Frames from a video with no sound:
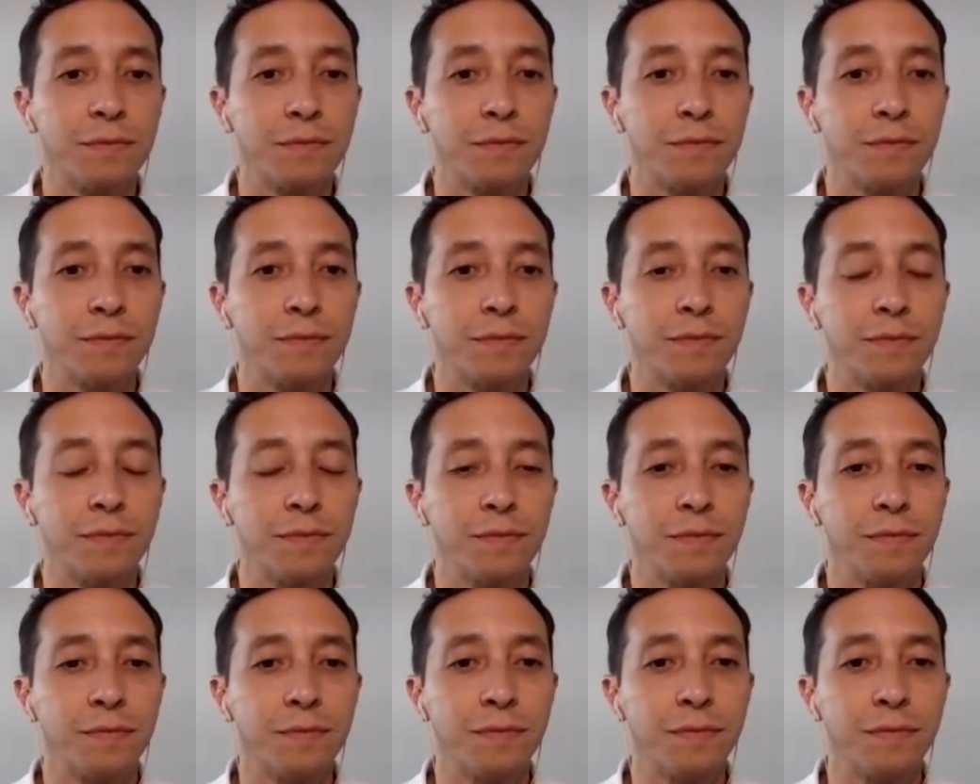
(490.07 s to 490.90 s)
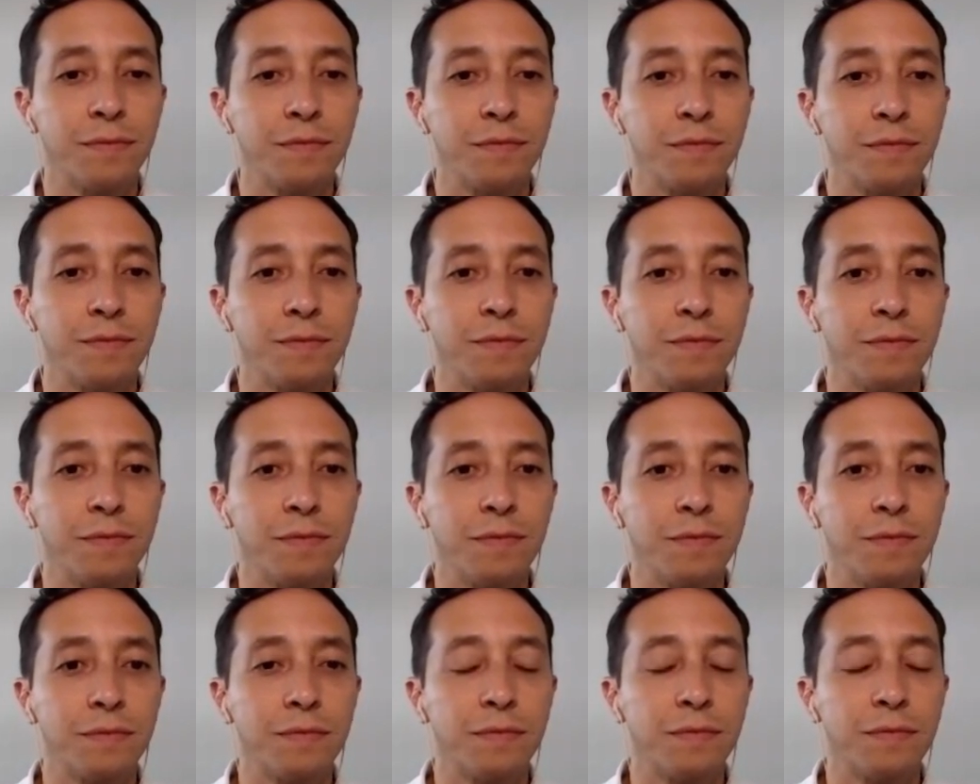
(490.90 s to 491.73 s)

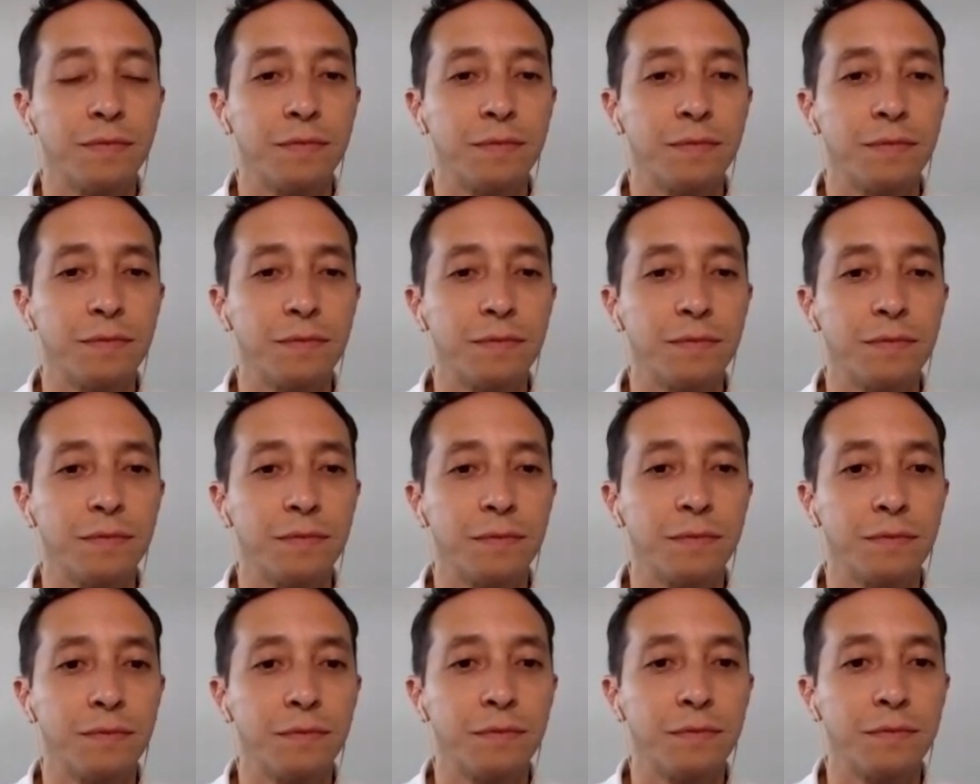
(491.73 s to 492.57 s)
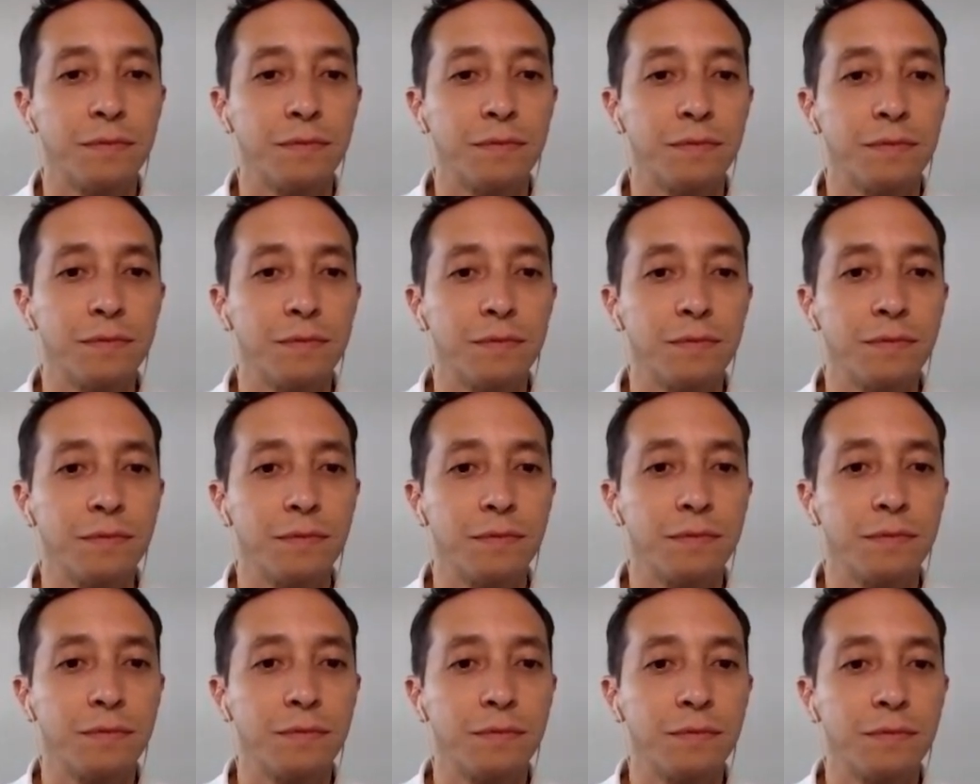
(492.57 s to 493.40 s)

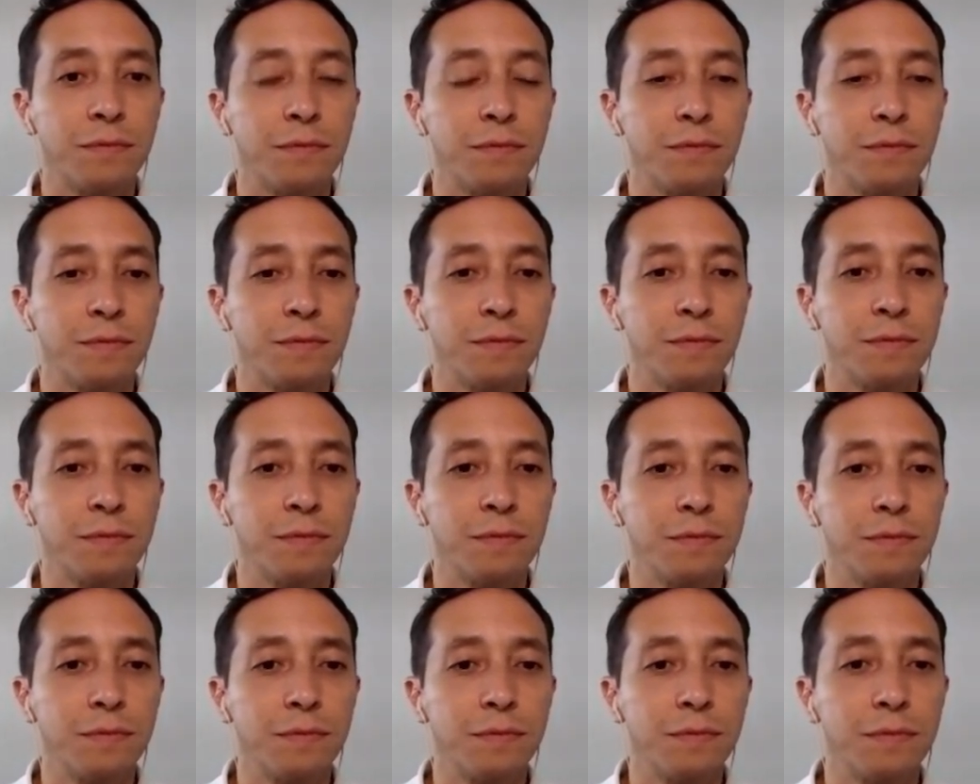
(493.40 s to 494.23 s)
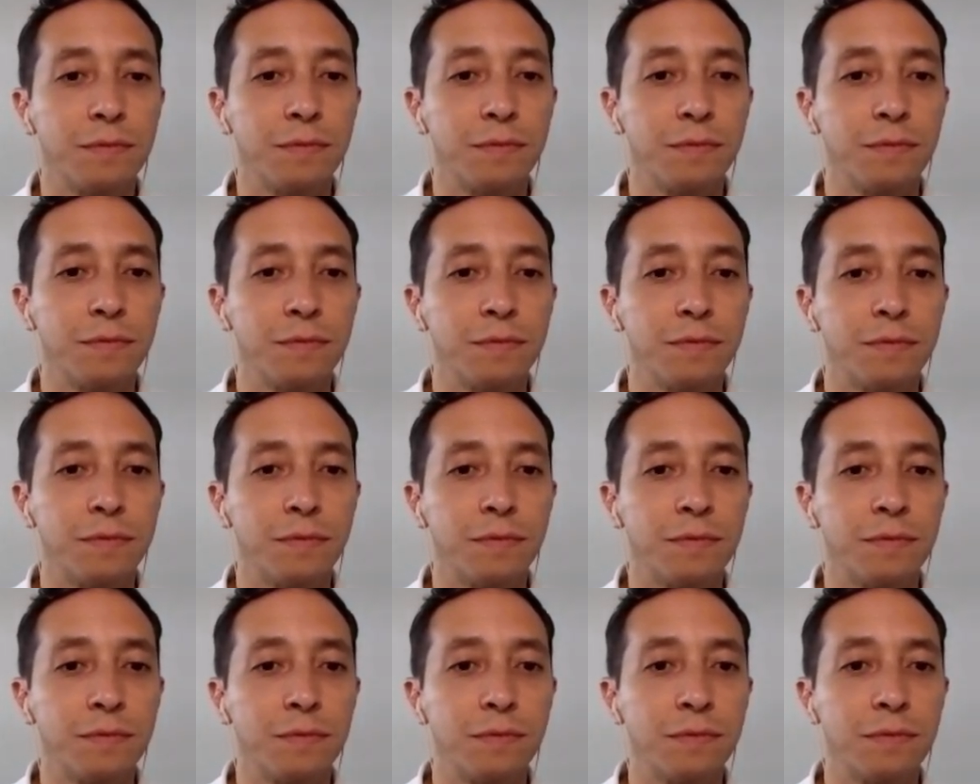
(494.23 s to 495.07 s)

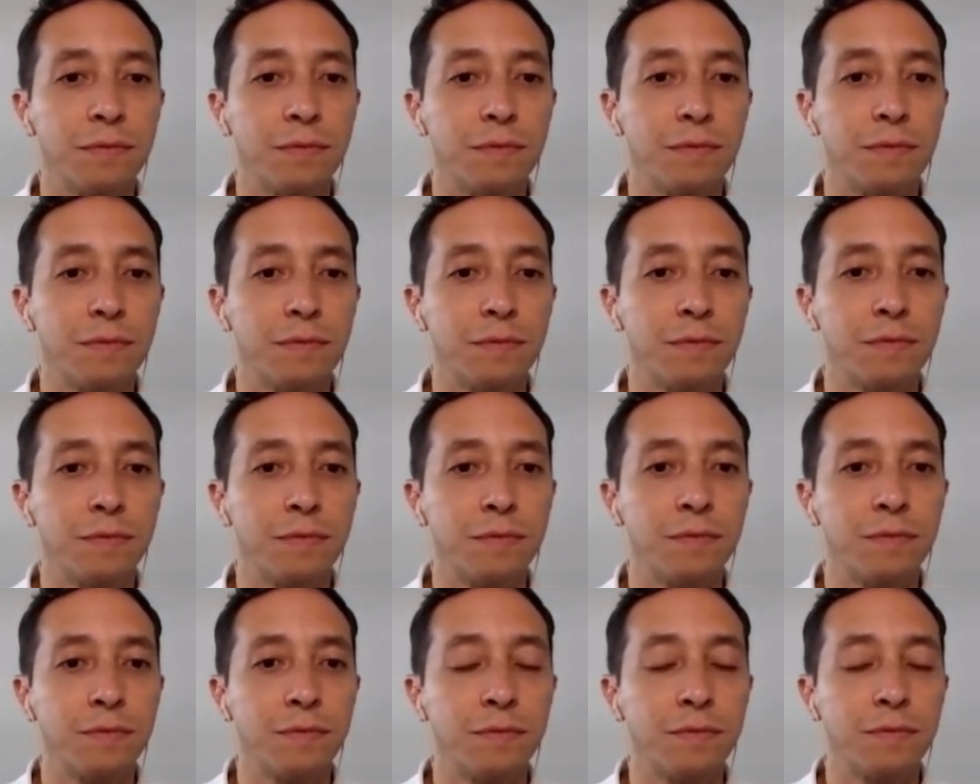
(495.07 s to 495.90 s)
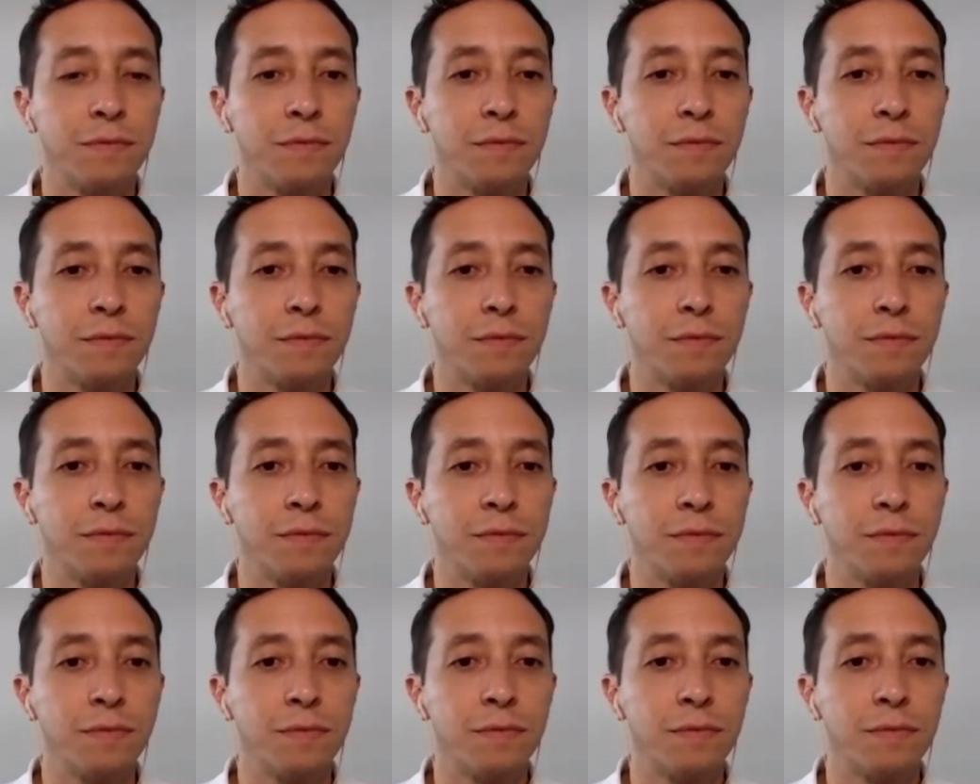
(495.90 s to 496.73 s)

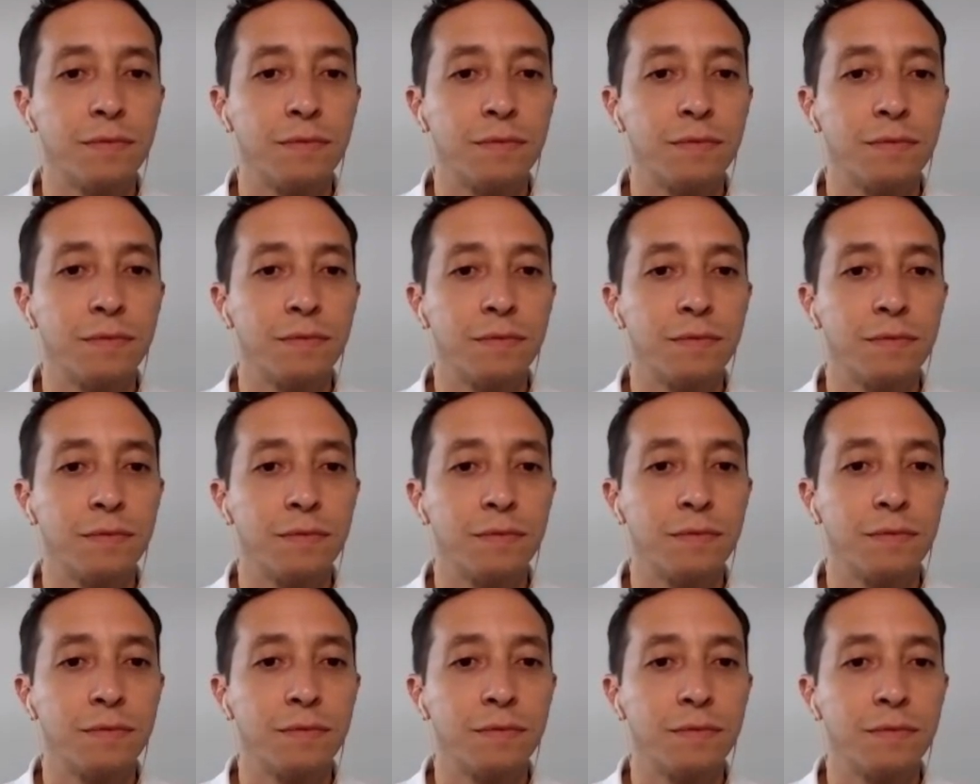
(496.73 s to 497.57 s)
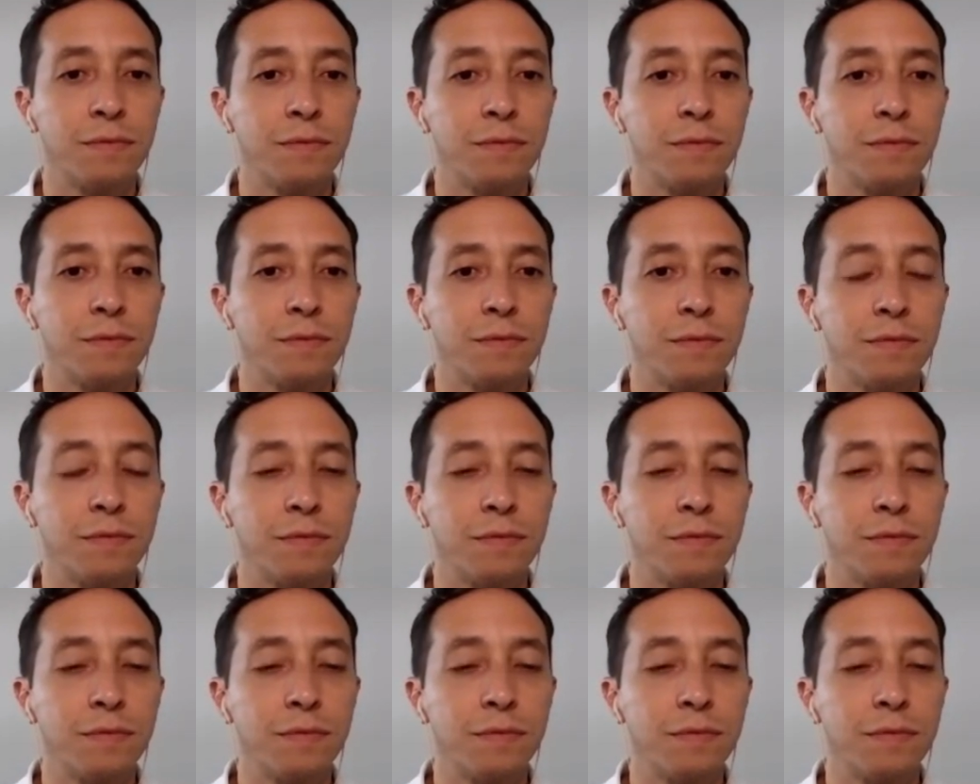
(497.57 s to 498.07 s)
The person shown says nothing.